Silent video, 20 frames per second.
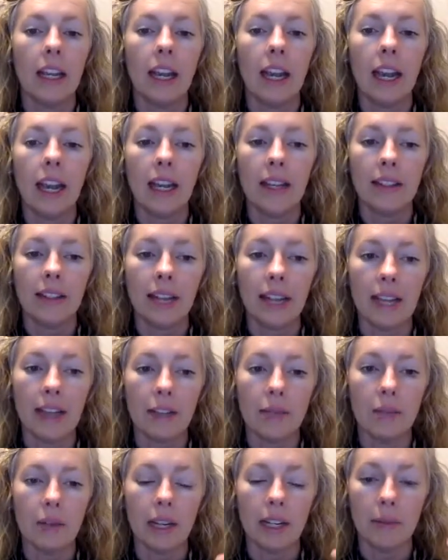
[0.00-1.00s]
and
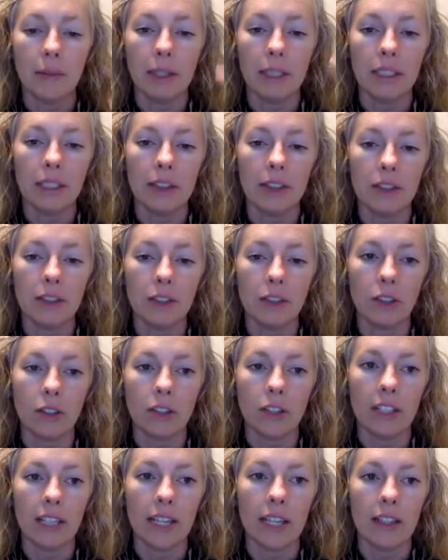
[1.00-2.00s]
that's why we can start
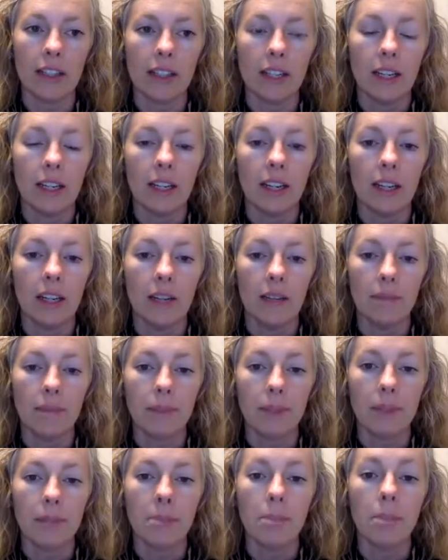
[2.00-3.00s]
to get
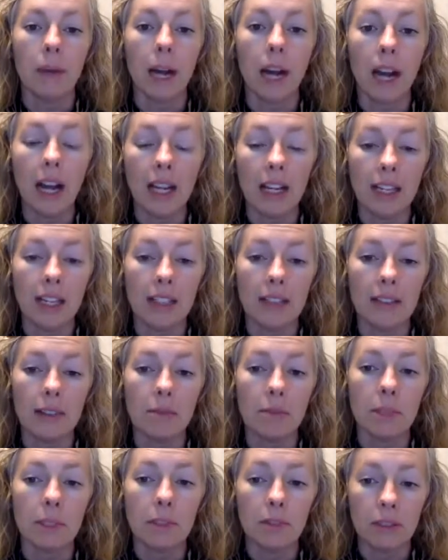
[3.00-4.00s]
the body's
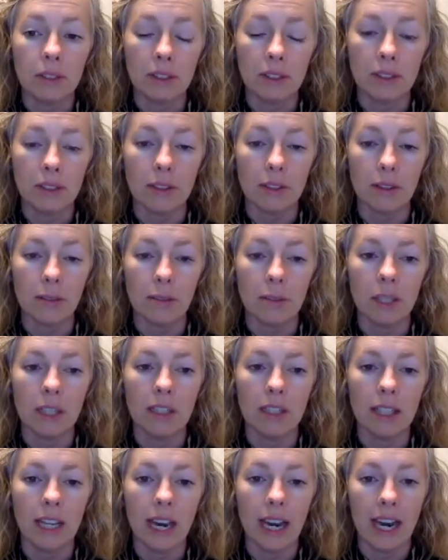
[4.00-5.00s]
immune system
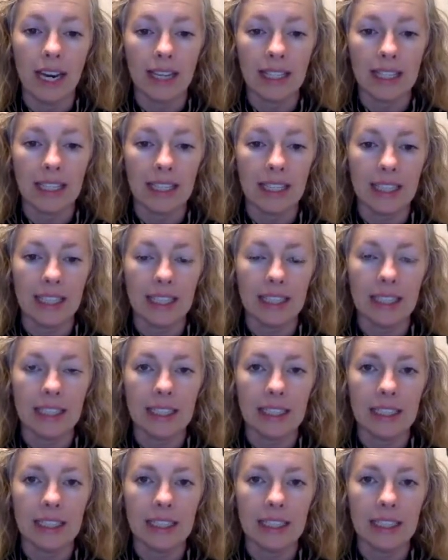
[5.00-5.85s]
attacking